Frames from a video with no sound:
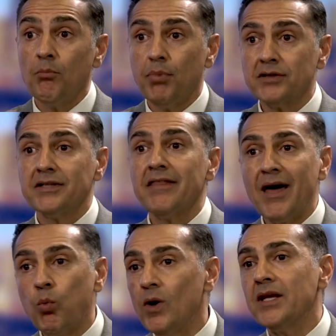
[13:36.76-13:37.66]
but
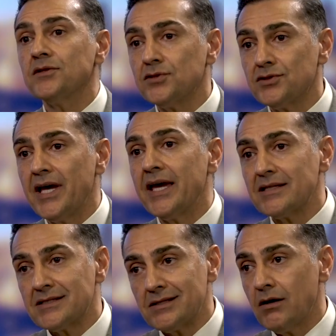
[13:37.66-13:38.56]
they're willing to take
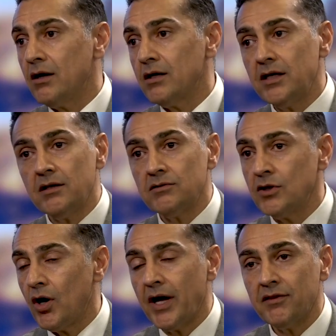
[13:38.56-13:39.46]
slightly,
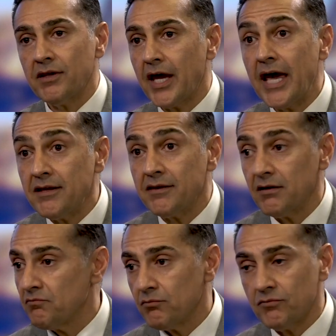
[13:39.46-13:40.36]

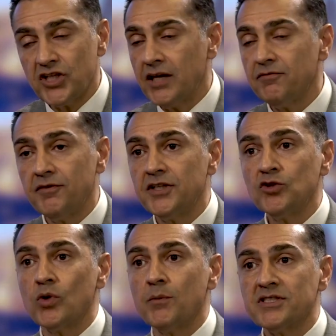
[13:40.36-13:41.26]
anything, 10, 15,
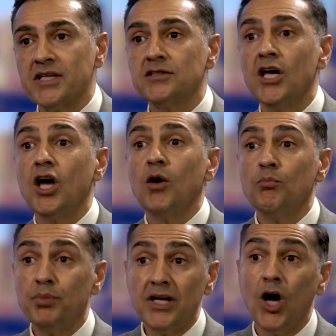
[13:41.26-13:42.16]
20%
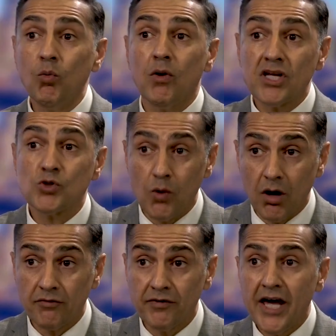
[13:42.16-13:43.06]
below what it's
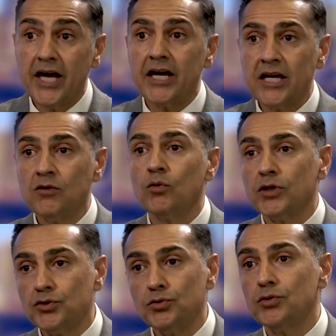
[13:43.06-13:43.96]
worth in
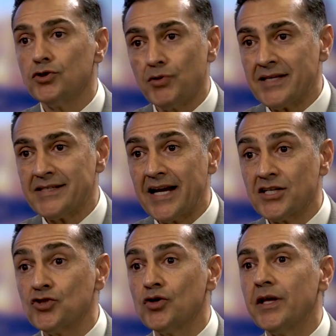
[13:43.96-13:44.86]
order to do the
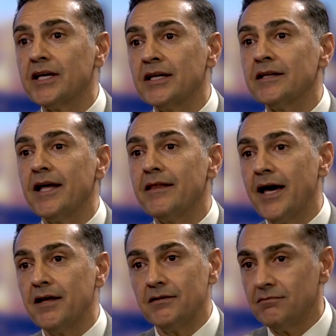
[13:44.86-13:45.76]
transaction so they can get
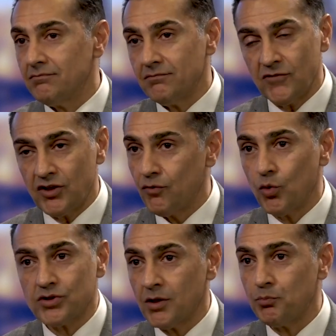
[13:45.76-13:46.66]
that
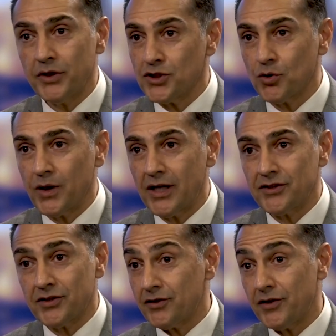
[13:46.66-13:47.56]
divorce done pretty quickly
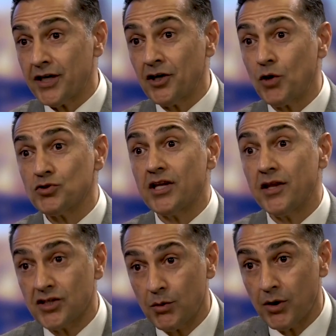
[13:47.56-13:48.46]
so they can go
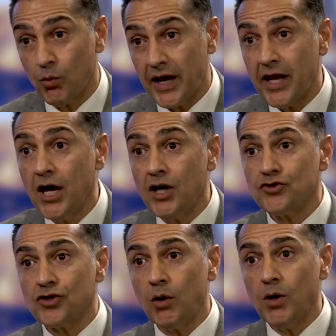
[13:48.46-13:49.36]
their separate way.
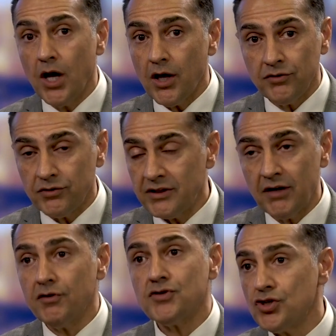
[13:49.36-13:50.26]
So
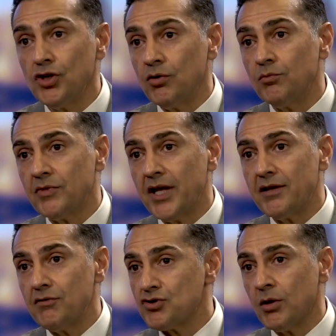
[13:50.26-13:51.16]
never assume that
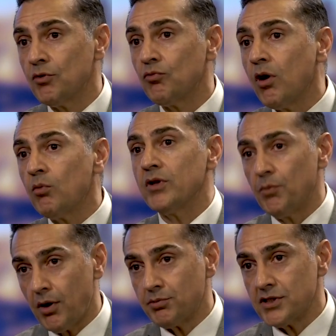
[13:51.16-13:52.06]
there is something wrong with the
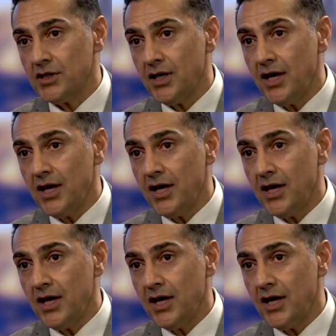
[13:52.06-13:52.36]
property,